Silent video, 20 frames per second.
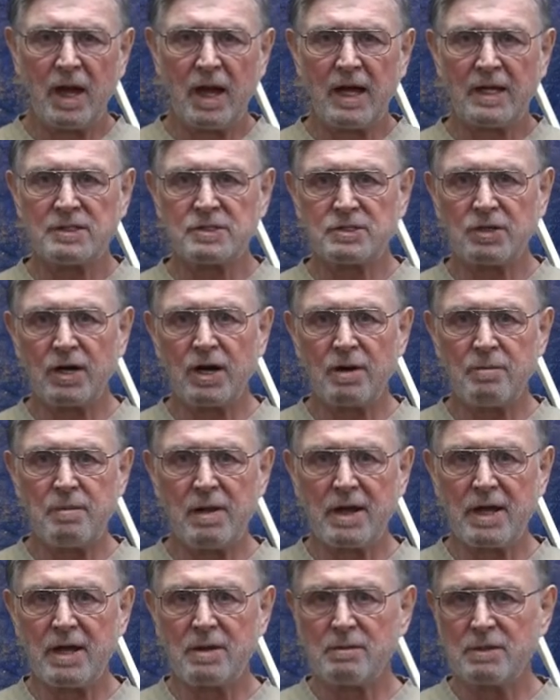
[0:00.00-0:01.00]
I started
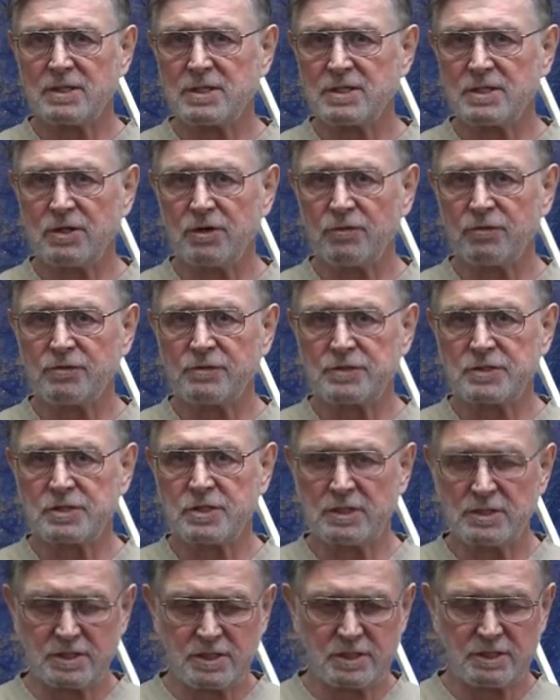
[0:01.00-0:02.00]
making myself
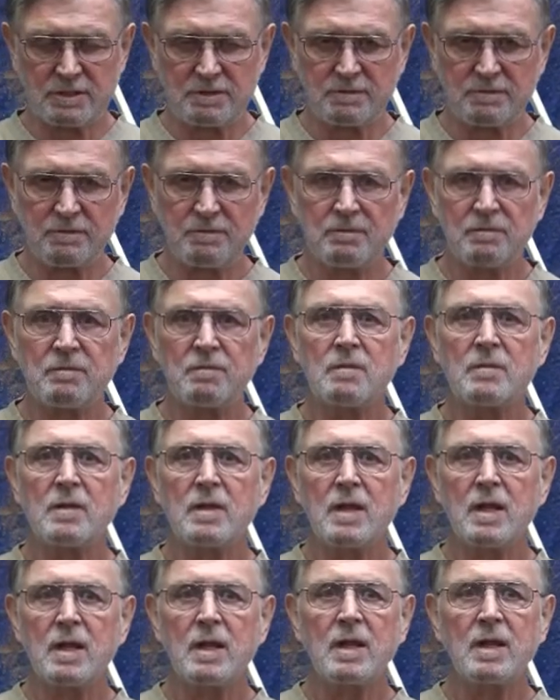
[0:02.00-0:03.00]
salsa
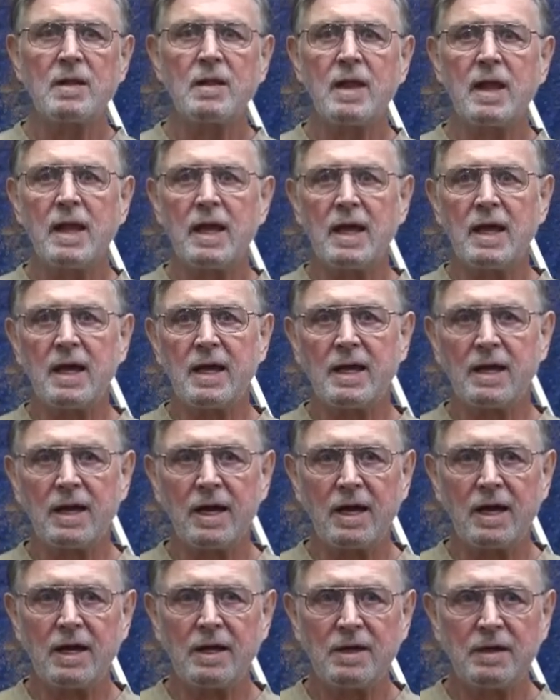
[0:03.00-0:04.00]
and
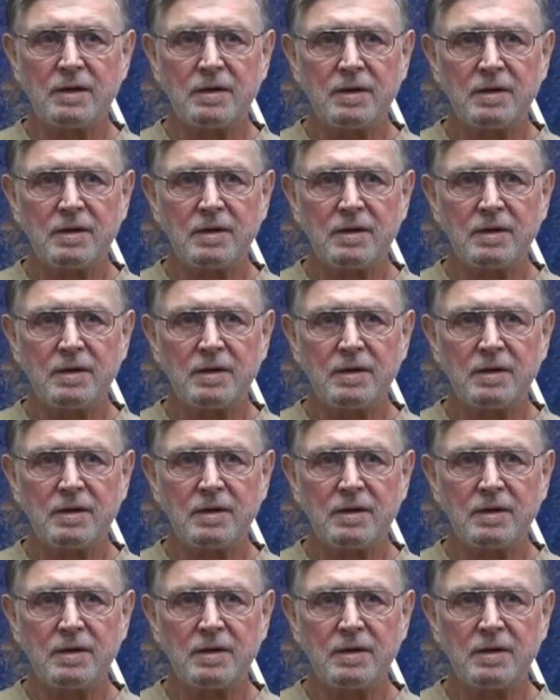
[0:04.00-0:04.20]
uh,